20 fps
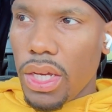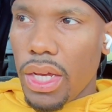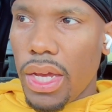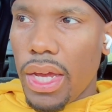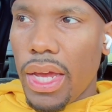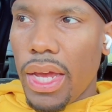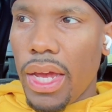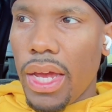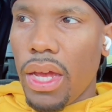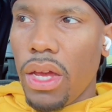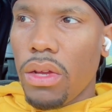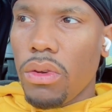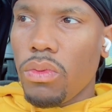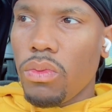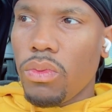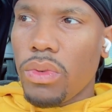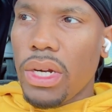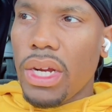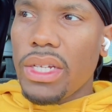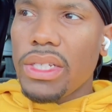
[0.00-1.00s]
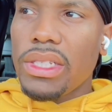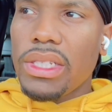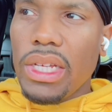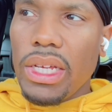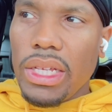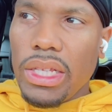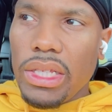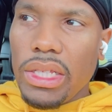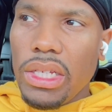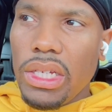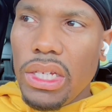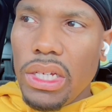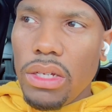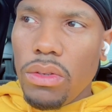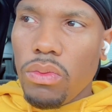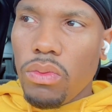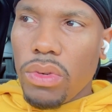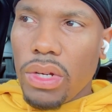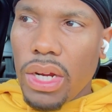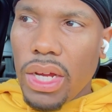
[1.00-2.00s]
And when I say leave,
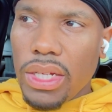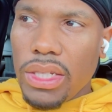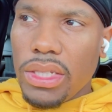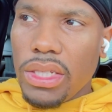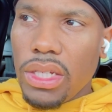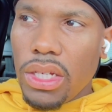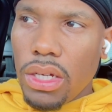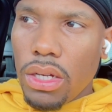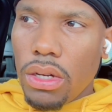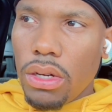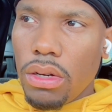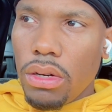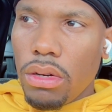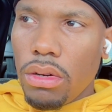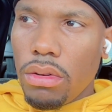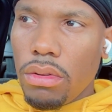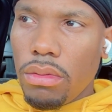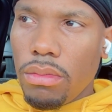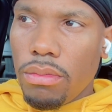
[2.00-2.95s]
when I tell